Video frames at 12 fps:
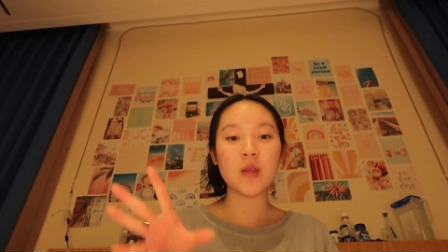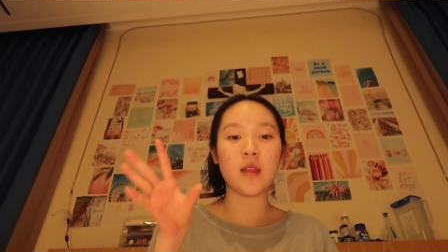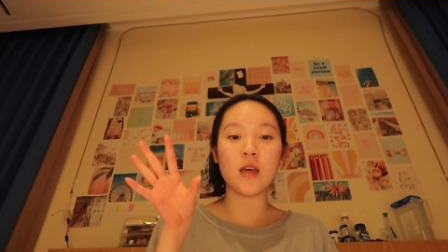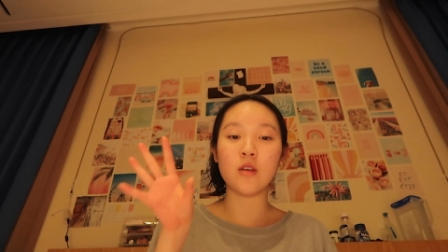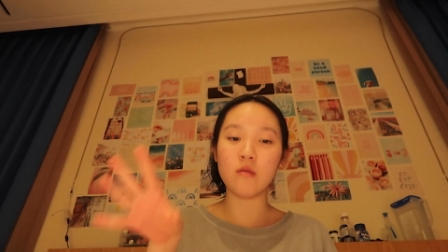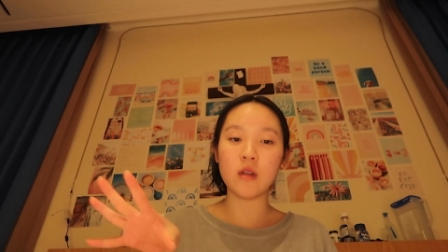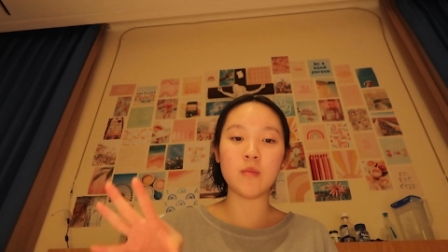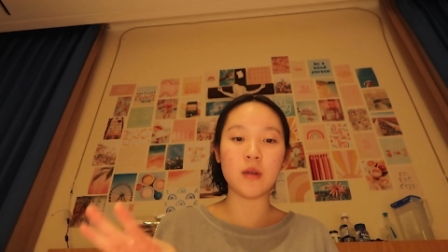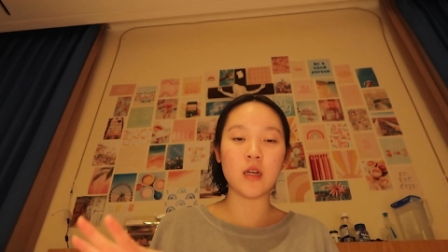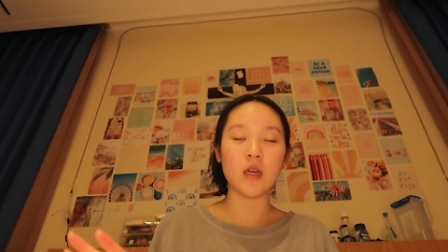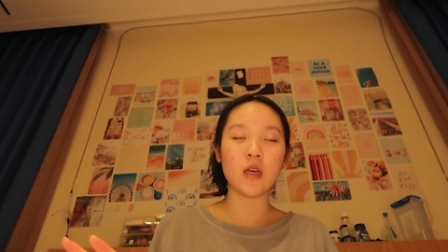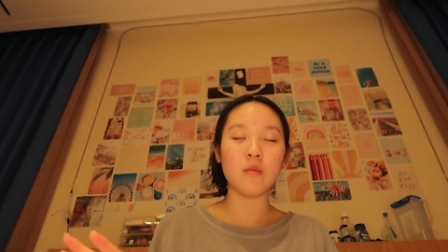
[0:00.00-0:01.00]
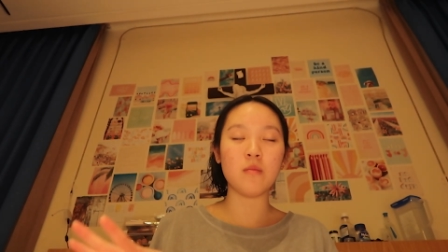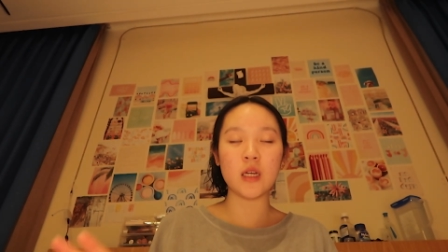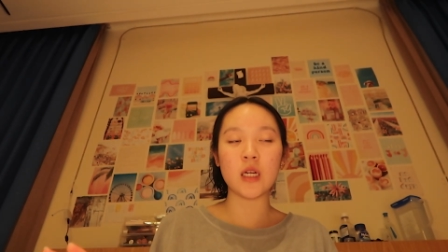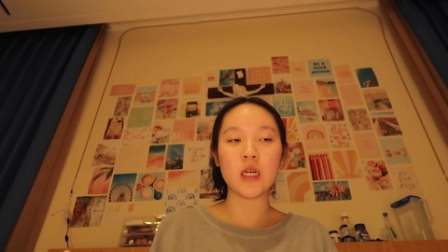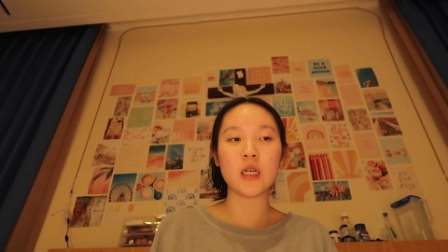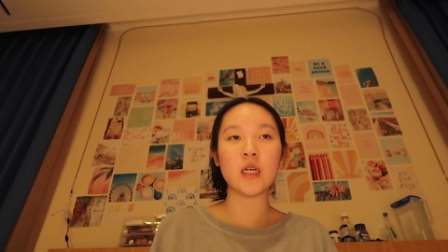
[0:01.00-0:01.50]
and that uni meeting
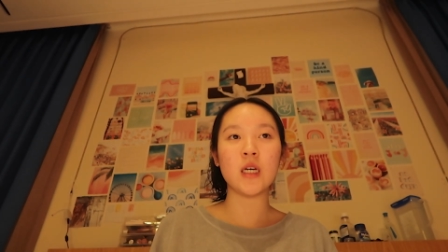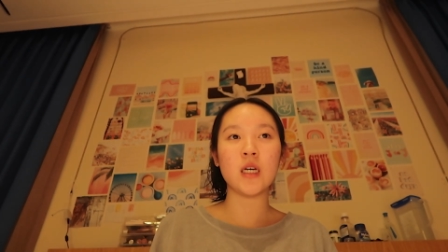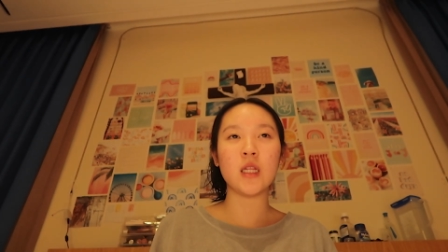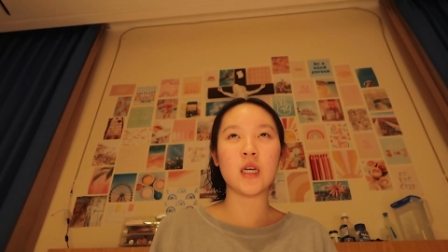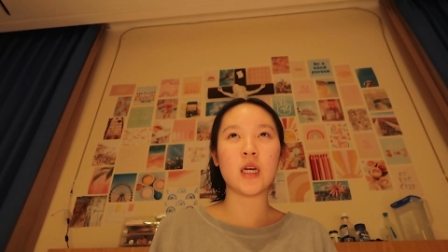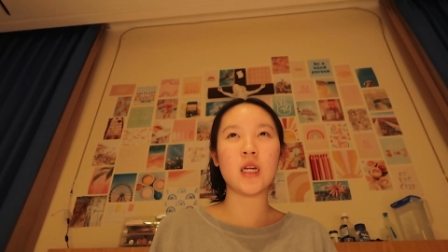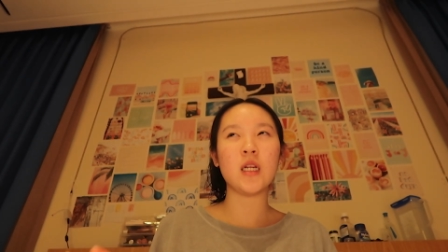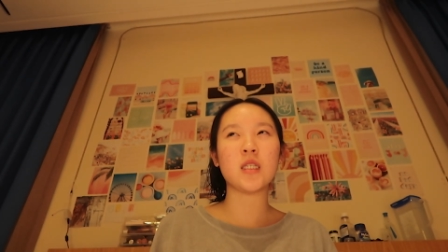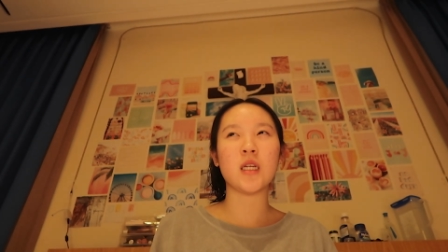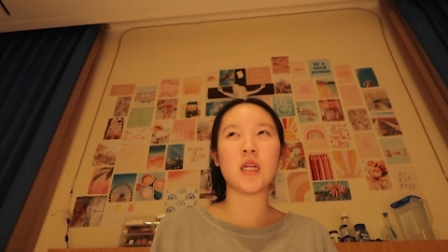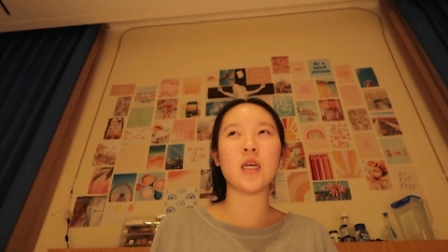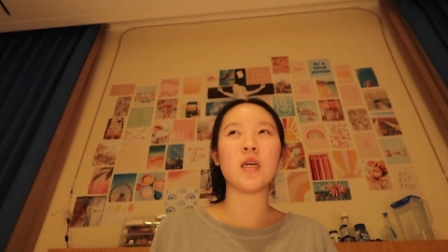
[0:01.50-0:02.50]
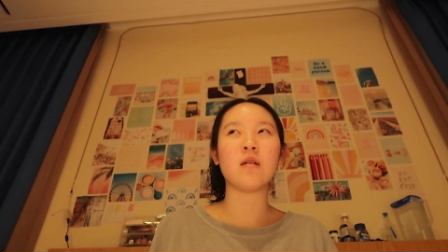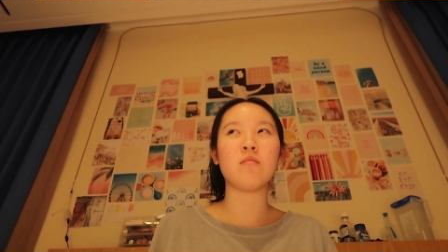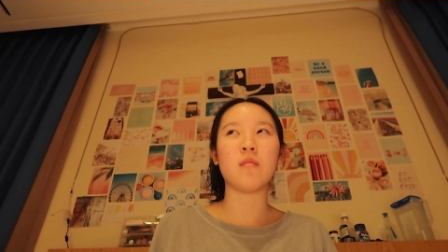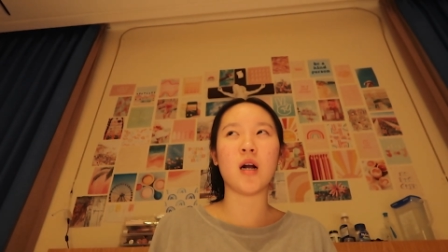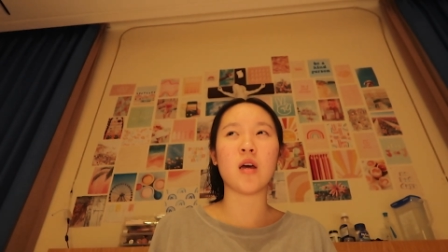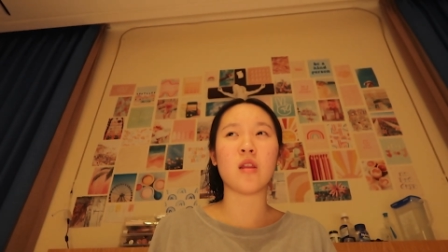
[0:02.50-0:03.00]
meeting like i need to study
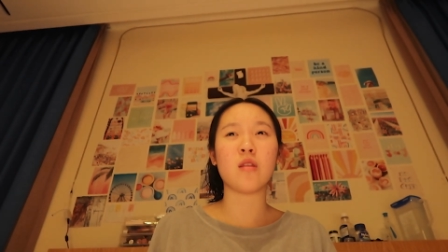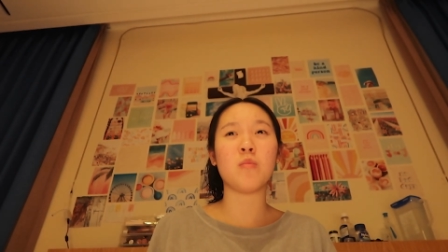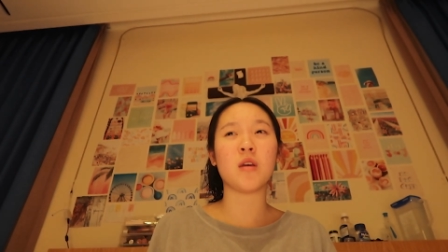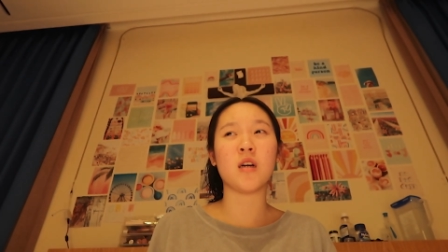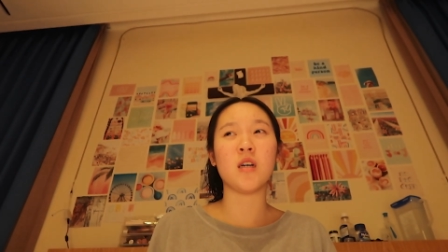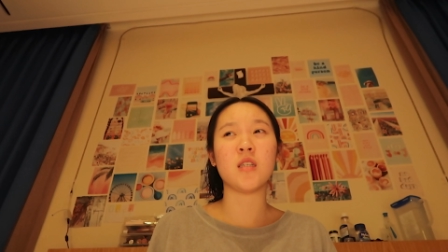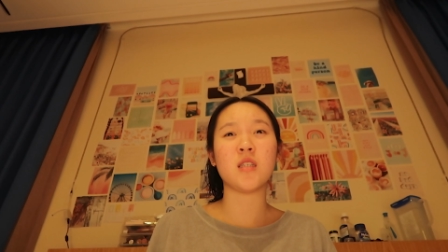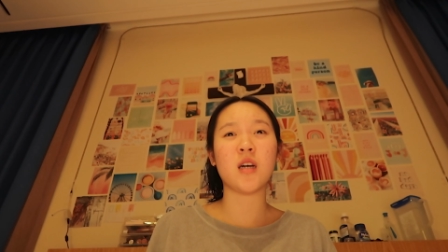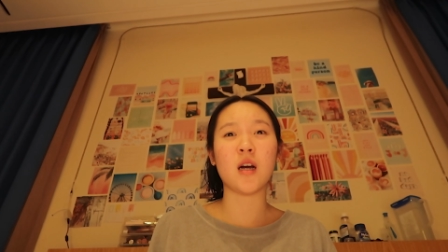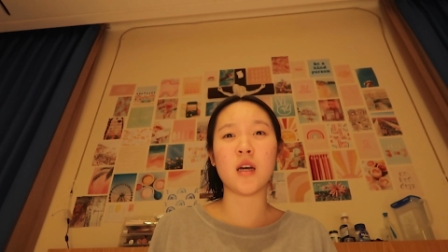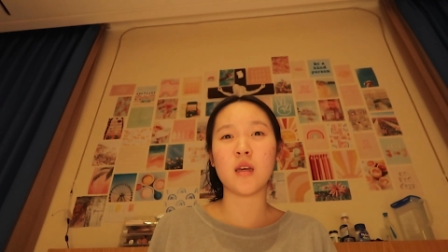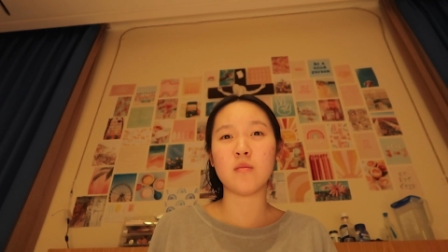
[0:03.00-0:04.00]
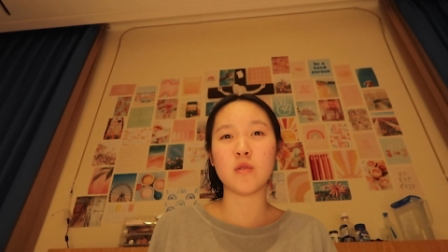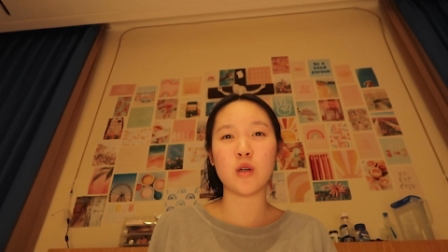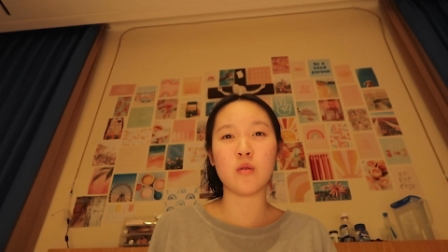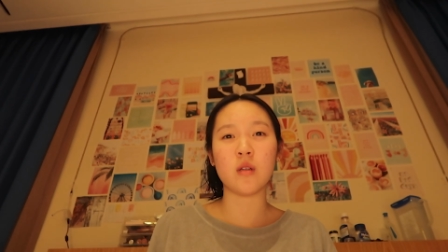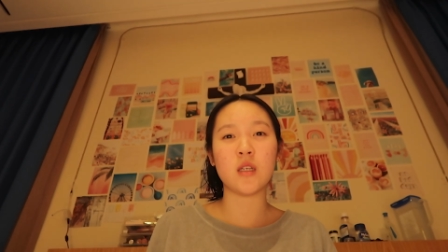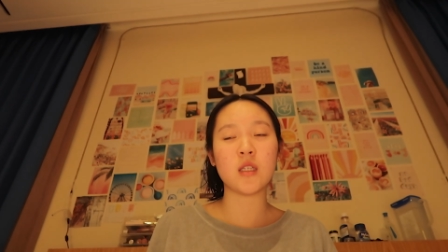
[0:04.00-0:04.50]
math because i am
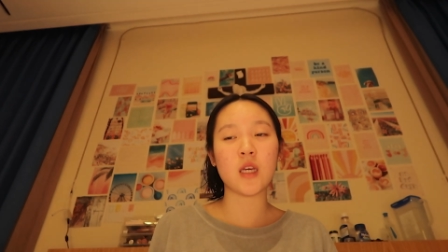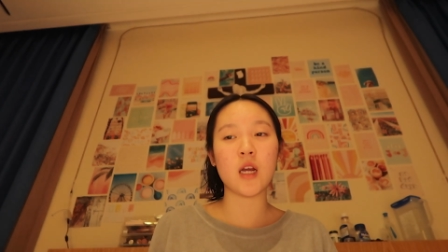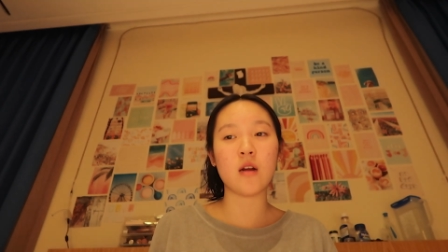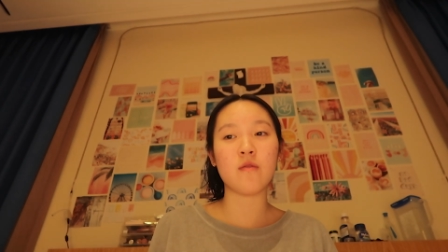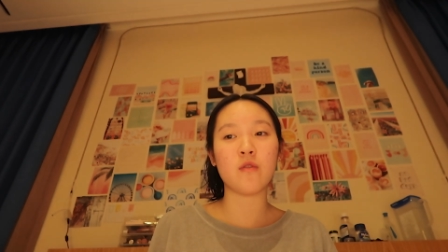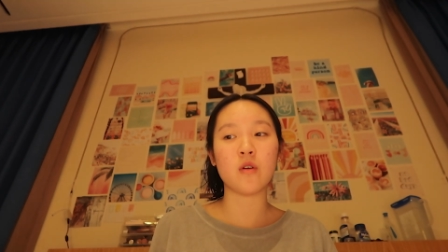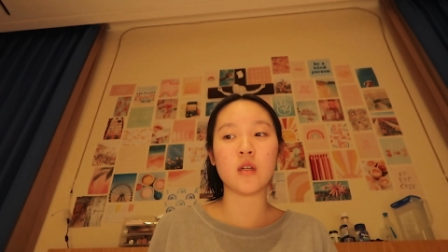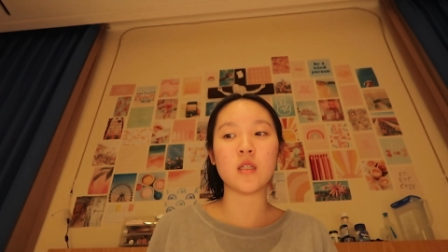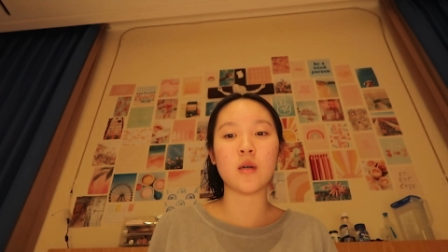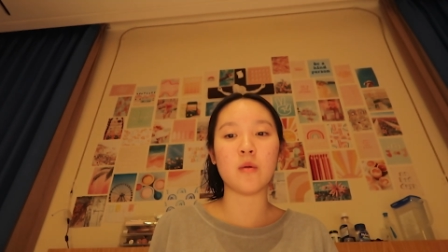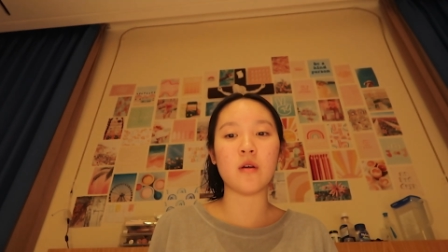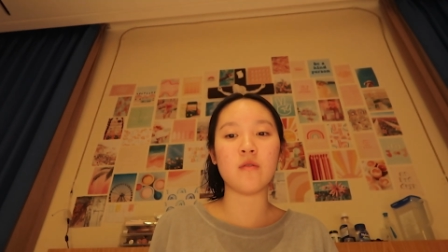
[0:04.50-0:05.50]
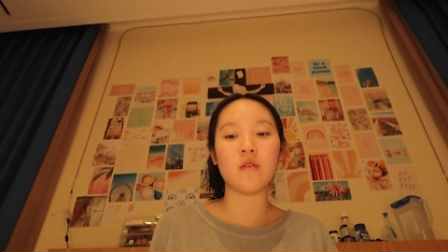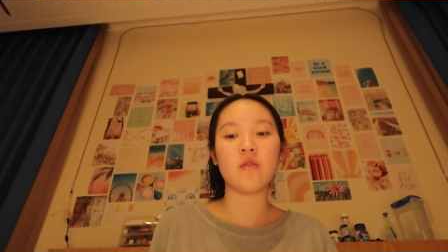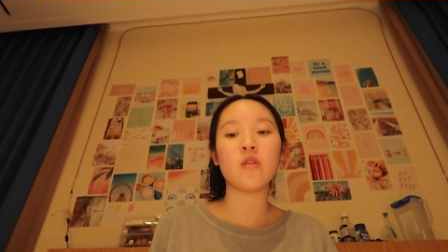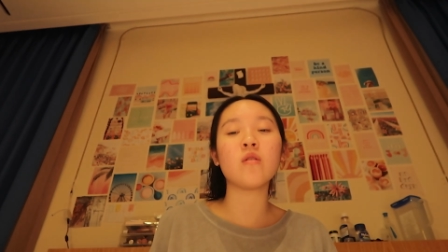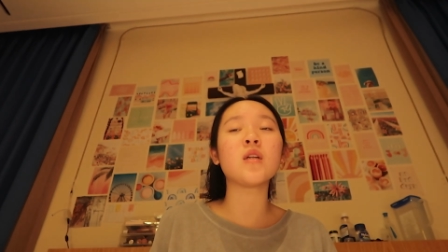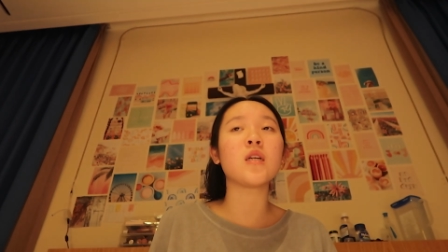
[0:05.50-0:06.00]
generally scared for the summative
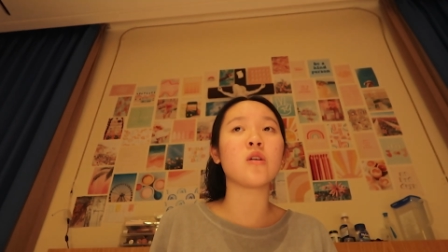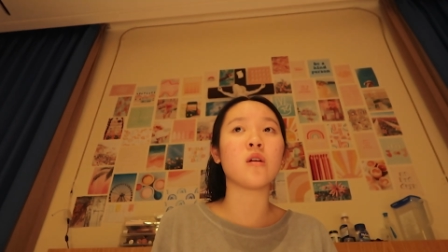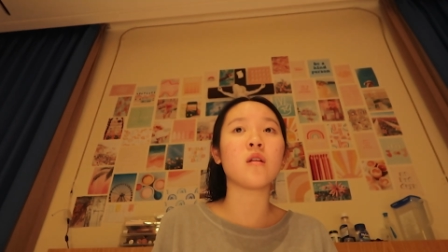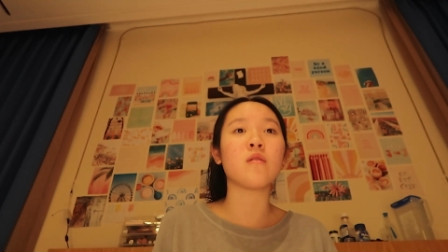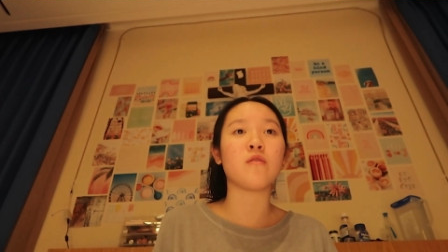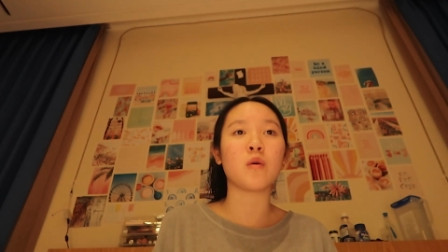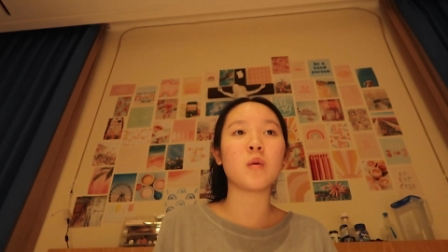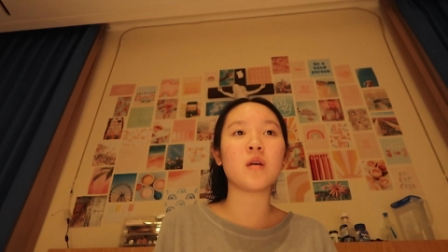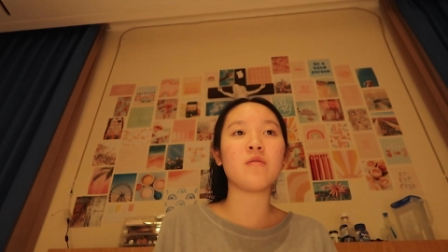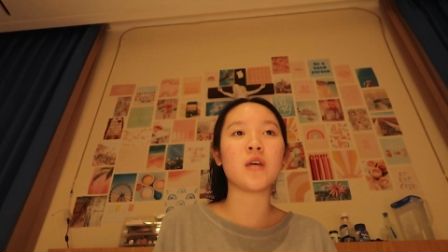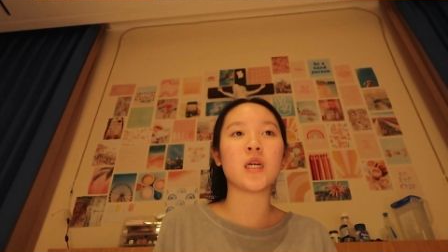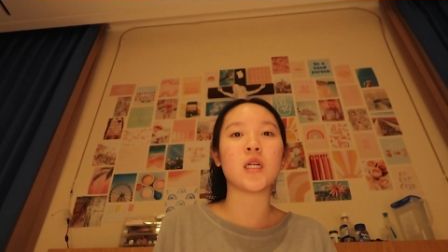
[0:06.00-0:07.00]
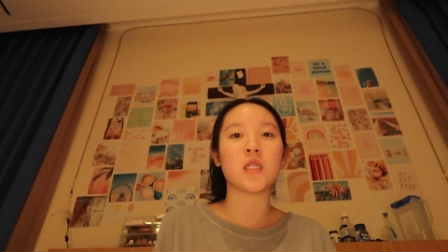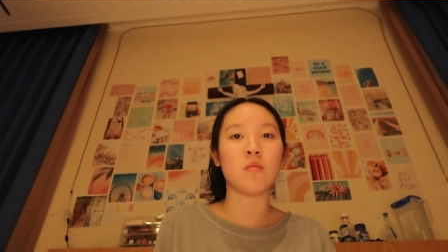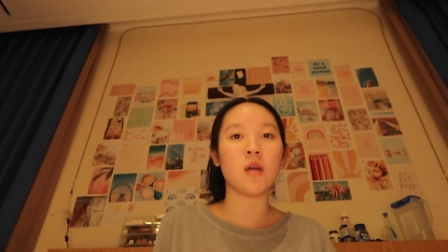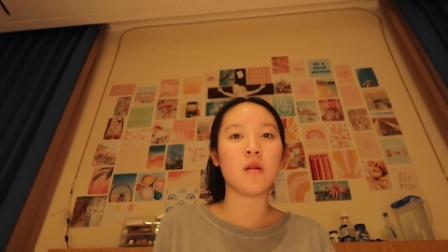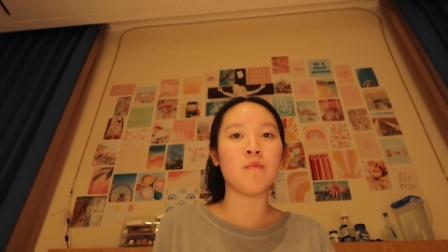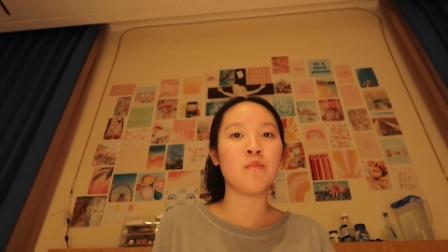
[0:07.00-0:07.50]
even though i did good on the formative like it doesn't
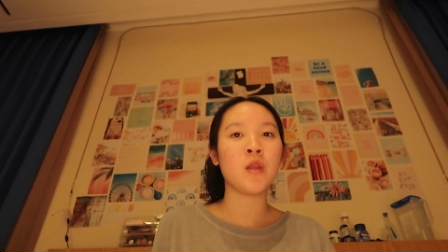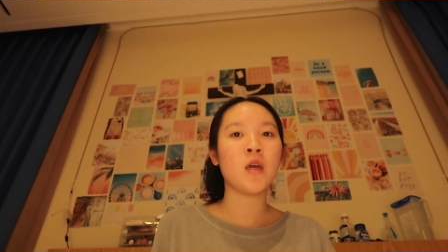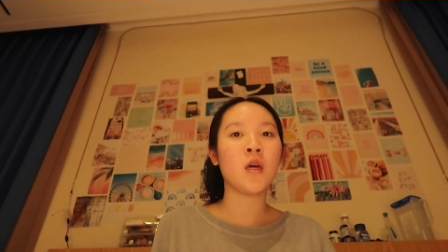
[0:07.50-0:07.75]
mean